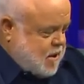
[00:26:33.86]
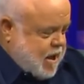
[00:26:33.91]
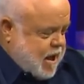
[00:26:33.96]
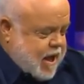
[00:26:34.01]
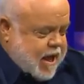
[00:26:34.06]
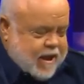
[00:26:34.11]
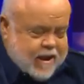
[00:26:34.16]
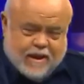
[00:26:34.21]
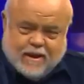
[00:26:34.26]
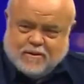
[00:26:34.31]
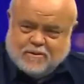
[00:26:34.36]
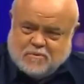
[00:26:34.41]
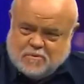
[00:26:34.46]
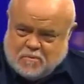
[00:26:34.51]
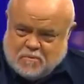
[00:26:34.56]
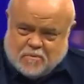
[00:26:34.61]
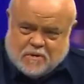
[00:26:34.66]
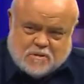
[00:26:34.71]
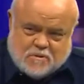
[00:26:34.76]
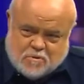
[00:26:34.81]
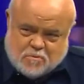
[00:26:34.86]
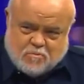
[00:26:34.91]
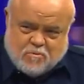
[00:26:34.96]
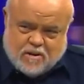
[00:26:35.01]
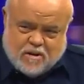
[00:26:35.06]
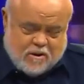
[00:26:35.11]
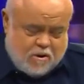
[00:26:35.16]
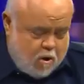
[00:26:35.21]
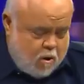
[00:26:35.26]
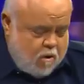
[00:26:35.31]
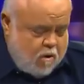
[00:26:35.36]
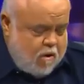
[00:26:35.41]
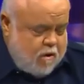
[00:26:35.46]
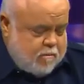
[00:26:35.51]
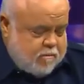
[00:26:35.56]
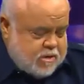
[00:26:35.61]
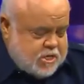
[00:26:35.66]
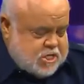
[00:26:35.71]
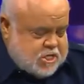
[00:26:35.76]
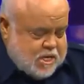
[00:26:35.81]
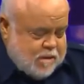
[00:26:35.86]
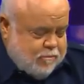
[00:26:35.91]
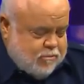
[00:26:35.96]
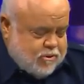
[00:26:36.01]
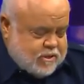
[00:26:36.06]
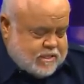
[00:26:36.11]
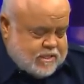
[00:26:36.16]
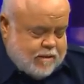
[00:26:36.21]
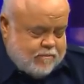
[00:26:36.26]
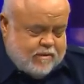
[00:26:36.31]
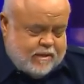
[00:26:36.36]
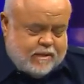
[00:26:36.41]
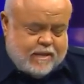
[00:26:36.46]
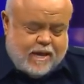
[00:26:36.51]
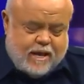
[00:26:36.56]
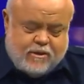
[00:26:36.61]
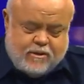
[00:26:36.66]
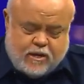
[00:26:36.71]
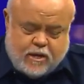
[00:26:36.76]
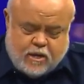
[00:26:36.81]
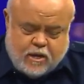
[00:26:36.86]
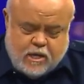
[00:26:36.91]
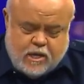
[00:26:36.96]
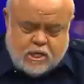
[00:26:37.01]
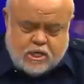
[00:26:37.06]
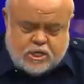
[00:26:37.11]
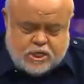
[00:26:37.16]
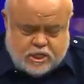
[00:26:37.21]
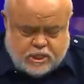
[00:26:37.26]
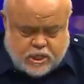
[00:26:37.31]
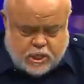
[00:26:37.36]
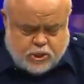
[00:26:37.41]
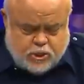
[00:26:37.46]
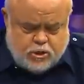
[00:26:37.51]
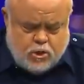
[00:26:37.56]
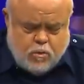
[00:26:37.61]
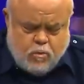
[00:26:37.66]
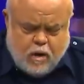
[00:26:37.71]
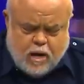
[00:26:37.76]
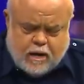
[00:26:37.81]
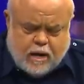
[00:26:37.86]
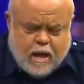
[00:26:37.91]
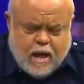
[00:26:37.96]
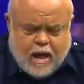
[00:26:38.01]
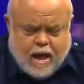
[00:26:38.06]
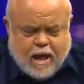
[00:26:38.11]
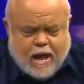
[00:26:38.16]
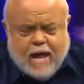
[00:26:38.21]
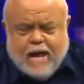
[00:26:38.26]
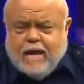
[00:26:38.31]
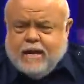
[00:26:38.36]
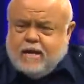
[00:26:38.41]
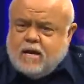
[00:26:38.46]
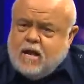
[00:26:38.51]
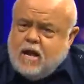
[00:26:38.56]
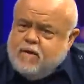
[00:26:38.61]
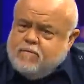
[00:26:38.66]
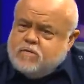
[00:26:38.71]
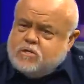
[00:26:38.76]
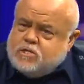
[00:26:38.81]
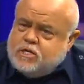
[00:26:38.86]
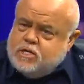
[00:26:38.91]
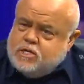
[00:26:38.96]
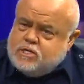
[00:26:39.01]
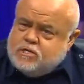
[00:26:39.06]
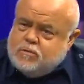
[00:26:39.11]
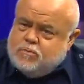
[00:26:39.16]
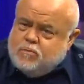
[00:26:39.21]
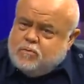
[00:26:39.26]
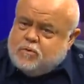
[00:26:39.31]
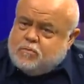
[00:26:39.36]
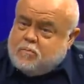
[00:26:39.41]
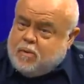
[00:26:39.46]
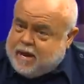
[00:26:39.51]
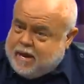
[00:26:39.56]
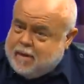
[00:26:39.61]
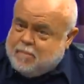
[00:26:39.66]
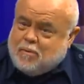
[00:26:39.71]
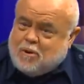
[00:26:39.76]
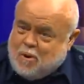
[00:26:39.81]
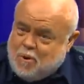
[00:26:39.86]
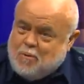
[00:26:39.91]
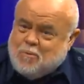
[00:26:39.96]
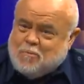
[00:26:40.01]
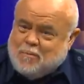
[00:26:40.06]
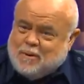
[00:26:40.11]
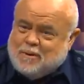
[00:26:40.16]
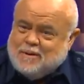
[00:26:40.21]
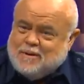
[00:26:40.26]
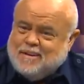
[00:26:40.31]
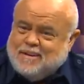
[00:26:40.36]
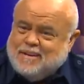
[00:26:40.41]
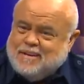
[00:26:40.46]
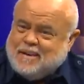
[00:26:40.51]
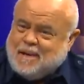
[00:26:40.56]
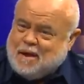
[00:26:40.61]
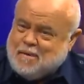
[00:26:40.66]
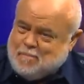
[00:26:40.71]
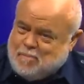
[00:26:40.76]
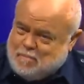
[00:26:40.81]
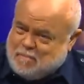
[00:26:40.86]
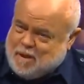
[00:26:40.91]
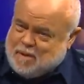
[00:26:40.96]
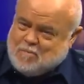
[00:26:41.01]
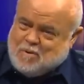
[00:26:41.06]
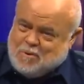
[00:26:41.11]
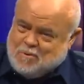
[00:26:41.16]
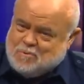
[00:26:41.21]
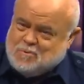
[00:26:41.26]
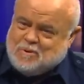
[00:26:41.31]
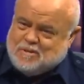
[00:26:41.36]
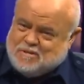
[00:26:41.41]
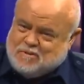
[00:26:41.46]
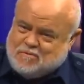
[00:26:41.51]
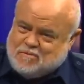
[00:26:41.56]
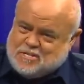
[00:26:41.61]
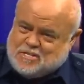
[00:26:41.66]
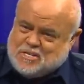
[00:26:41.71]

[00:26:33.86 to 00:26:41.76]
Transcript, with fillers: This was printed off, but she put something down here. She said, you know what? I had a conversation with Pam Coleman. Pam Coleman, one of the